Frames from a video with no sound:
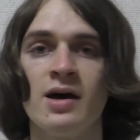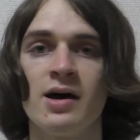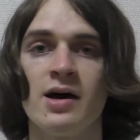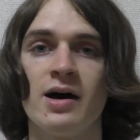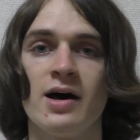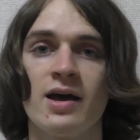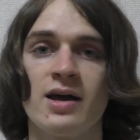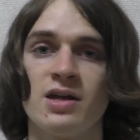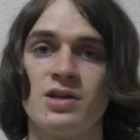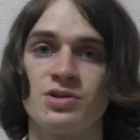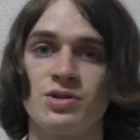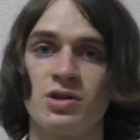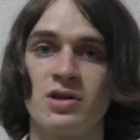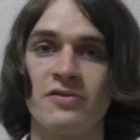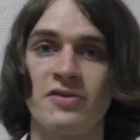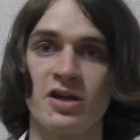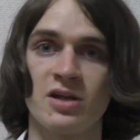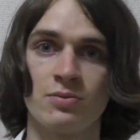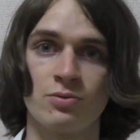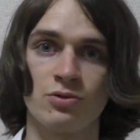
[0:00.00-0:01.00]
and is only
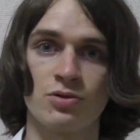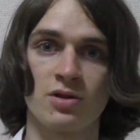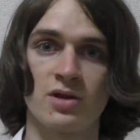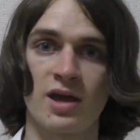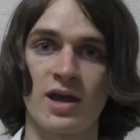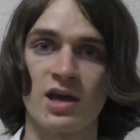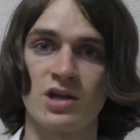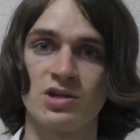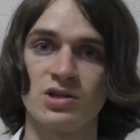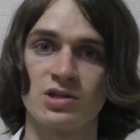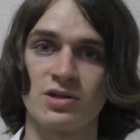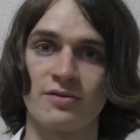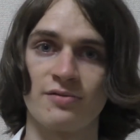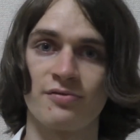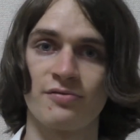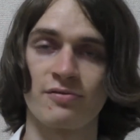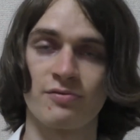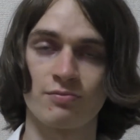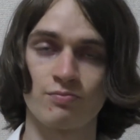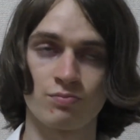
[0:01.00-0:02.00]
available to the ages of
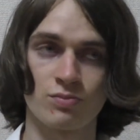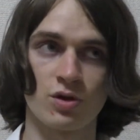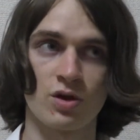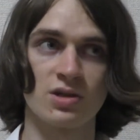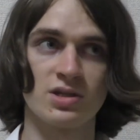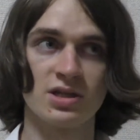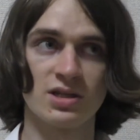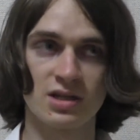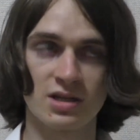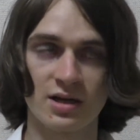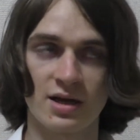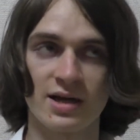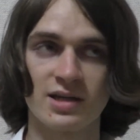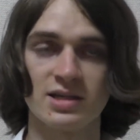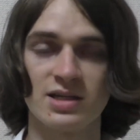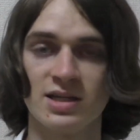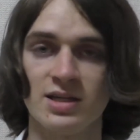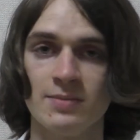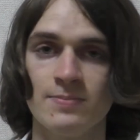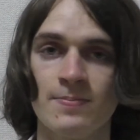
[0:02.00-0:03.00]
13 to
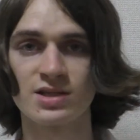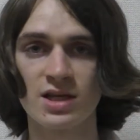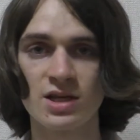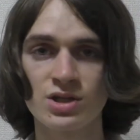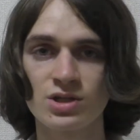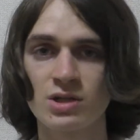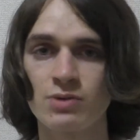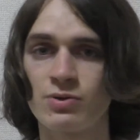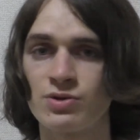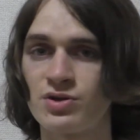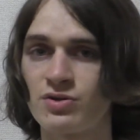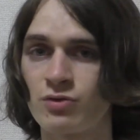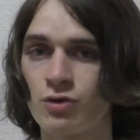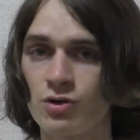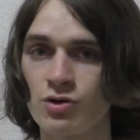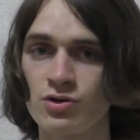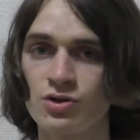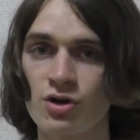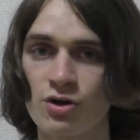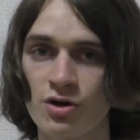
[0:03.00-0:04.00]
19. Essentially, once you've
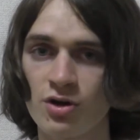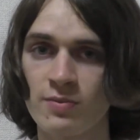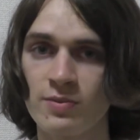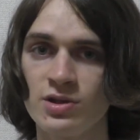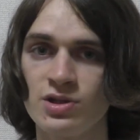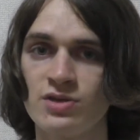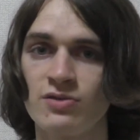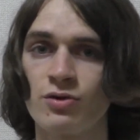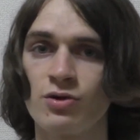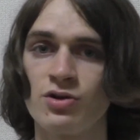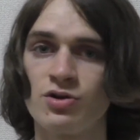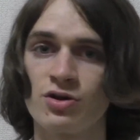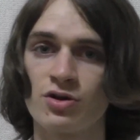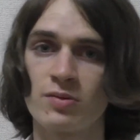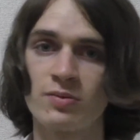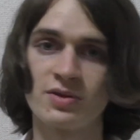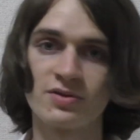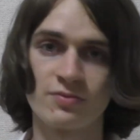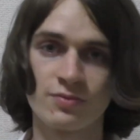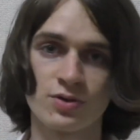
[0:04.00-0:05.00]
got your documents
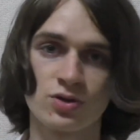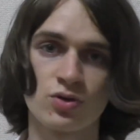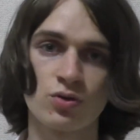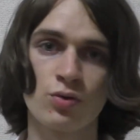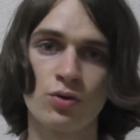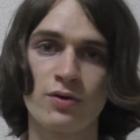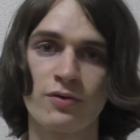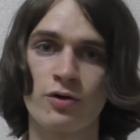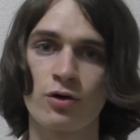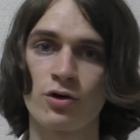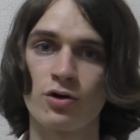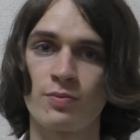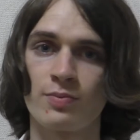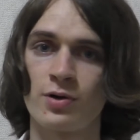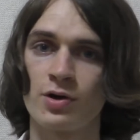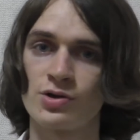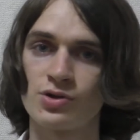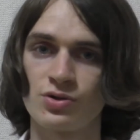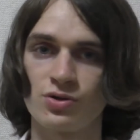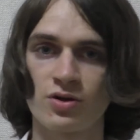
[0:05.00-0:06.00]
from school, you've got your
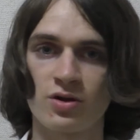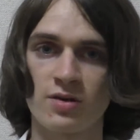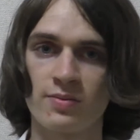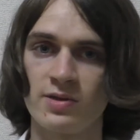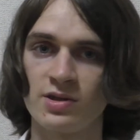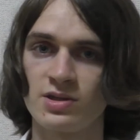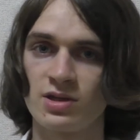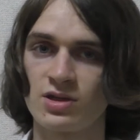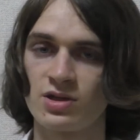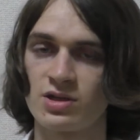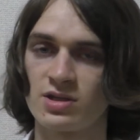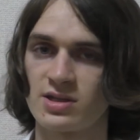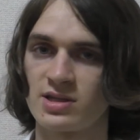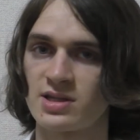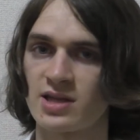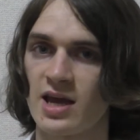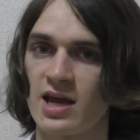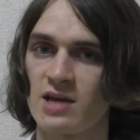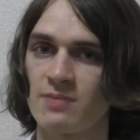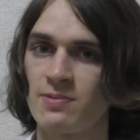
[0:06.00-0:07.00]
personal documents such as a
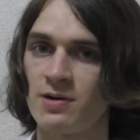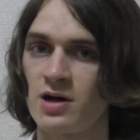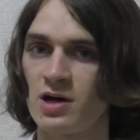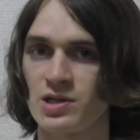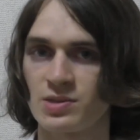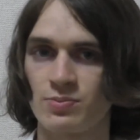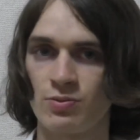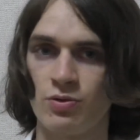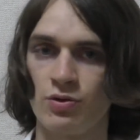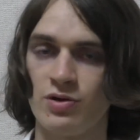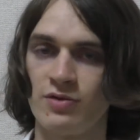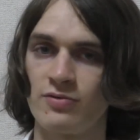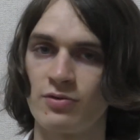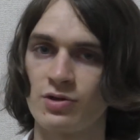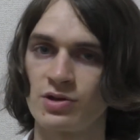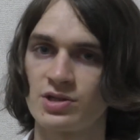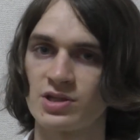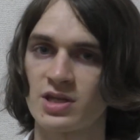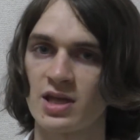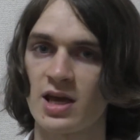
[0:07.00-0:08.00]
scanned passport, you've
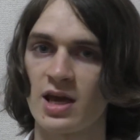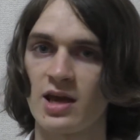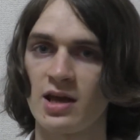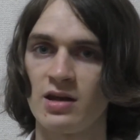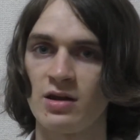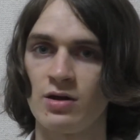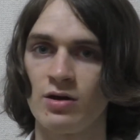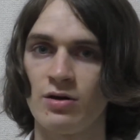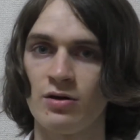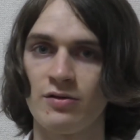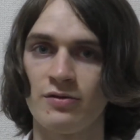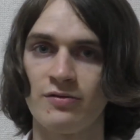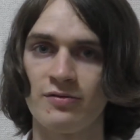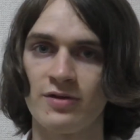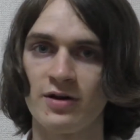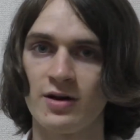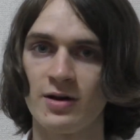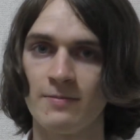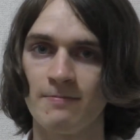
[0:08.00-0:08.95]
got a scan of